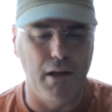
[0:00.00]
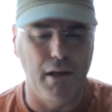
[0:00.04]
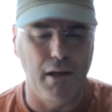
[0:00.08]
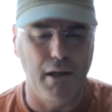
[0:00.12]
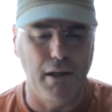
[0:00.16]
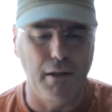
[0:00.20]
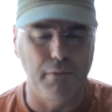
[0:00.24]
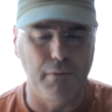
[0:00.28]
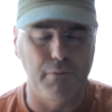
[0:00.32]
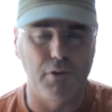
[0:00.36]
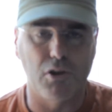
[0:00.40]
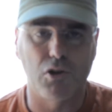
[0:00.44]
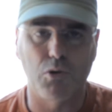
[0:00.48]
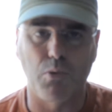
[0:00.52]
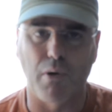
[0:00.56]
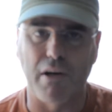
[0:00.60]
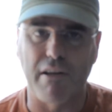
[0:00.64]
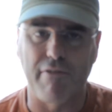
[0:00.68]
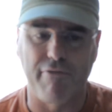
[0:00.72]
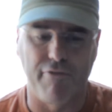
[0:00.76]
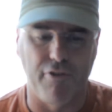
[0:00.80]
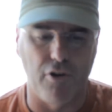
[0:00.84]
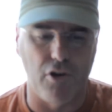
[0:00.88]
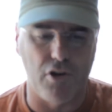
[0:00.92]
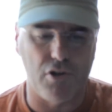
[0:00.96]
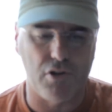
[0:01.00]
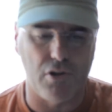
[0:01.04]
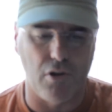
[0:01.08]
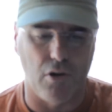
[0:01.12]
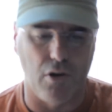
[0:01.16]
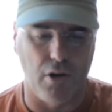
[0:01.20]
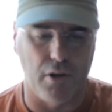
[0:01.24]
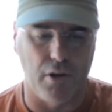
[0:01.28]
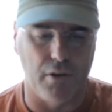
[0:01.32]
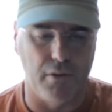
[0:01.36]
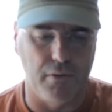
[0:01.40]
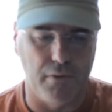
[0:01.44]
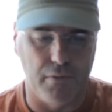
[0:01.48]
uh, the 21st
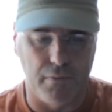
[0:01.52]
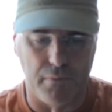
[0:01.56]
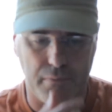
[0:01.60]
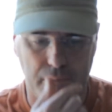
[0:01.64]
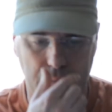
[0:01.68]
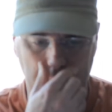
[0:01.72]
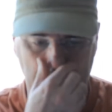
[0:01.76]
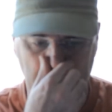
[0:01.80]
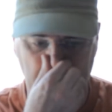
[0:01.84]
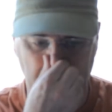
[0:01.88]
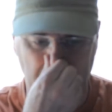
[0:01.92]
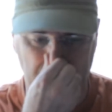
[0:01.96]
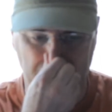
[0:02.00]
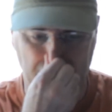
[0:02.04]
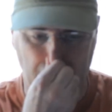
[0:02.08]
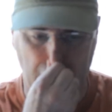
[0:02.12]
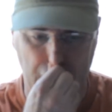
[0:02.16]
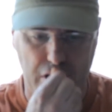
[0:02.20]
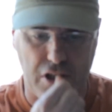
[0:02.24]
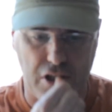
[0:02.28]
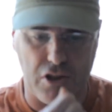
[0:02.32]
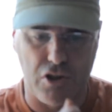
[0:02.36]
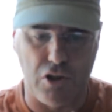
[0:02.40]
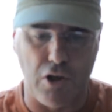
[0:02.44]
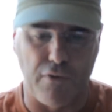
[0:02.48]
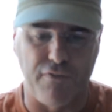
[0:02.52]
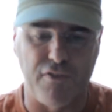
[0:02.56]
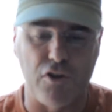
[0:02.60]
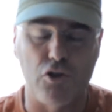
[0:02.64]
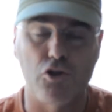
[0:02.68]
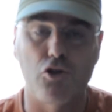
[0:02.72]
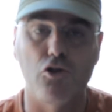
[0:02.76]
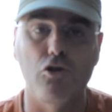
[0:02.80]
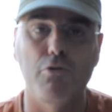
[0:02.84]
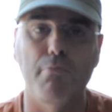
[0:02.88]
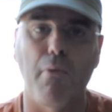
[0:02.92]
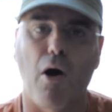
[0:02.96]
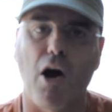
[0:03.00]
on, you'll find yourself
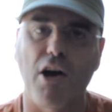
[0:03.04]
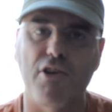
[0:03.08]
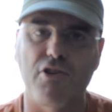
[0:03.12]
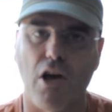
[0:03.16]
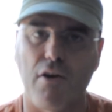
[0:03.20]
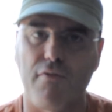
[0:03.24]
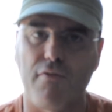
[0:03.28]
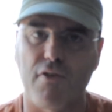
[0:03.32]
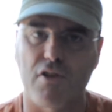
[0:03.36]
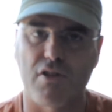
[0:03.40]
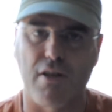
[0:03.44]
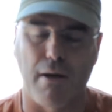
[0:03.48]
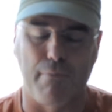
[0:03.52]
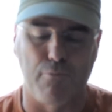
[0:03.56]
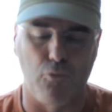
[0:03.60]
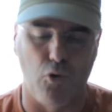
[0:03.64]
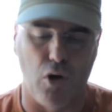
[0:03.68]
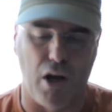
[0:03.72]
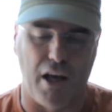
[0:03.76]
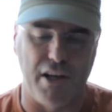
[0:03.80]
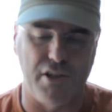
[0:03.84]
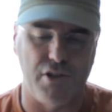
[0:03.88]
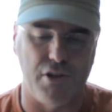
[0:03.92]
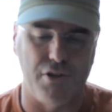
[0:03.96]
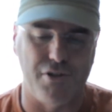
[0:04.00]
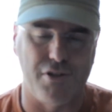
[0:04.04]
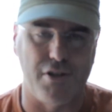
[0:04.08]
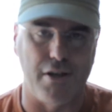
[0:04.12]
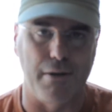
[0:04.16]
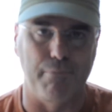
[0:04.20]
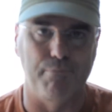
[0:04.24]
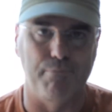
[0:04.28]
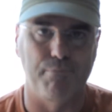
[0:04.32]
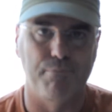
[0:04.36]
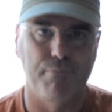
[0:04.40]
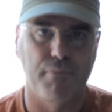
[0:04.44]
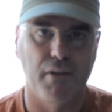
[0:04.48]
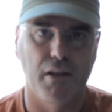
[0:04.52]
in two minds over some
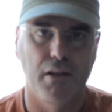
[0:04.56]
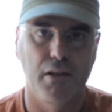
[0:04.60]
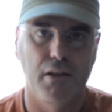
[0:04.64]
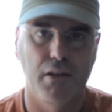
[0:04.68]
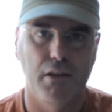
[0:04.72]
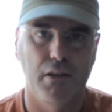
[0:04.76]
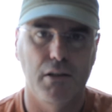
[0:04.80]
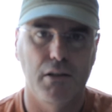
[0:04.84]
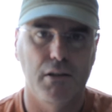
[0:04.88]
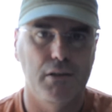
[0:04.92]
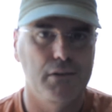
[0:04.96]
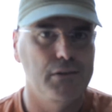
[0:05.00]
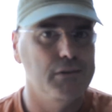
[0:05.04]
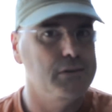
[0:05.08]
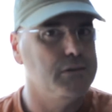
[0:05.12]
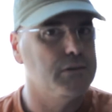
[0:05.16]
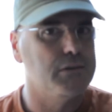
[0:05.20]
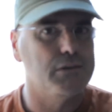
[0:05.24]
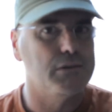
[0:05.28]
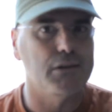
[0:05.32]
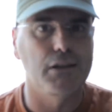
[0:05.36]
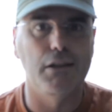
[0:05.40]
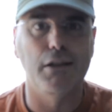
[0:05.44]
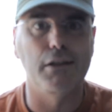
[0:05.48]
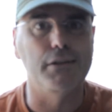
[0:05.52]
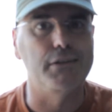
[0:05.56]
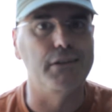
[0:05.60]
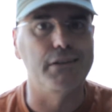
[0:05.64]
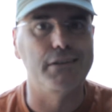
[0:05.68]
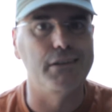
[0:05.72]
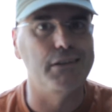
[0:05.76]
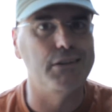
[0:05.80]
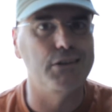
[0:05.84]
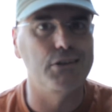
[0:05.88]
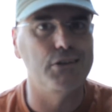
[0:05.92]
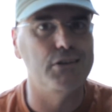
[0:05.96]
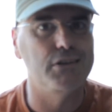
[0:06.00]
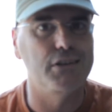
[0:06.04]
relationship. Ah,
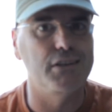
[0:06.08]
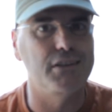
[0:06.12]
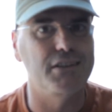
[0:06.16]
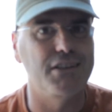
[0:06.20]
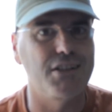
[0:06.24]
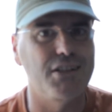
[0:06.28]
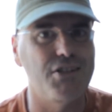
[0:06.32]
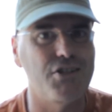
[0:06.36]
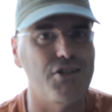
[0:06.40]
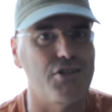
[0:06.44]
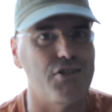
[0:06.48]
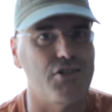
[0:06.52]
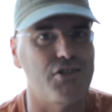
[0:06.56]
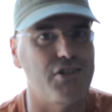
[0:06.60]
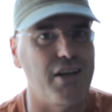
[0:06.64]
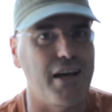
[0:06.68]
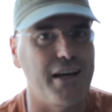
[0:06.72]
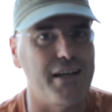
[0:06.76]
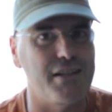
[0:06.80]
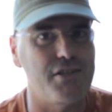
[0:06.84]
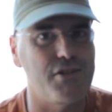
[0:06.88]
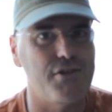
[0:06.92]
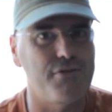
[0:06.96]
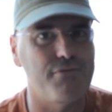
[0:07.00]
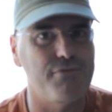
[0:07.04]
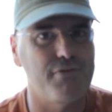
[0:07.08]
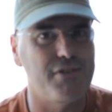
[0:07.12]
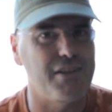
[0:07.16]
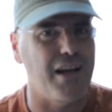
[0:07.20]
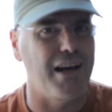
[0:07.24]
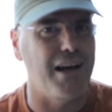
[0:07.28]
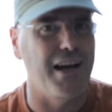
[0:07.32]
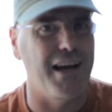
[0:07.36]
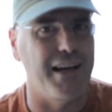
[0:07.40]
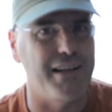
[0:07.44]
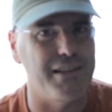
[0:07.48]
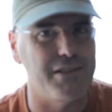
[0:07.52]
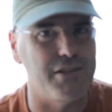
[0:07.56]
decisions, decisions, Sage. It's
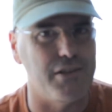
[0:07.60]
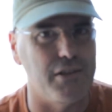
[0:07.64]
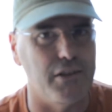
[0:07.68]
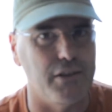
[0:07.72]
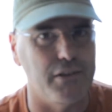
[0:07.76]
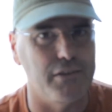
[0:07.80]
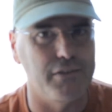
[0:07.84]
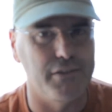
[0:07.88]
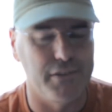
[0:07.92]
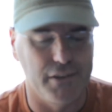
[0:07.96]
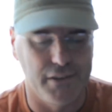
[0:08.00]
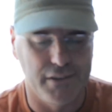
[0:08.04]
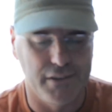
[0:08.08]
hard, isn't it?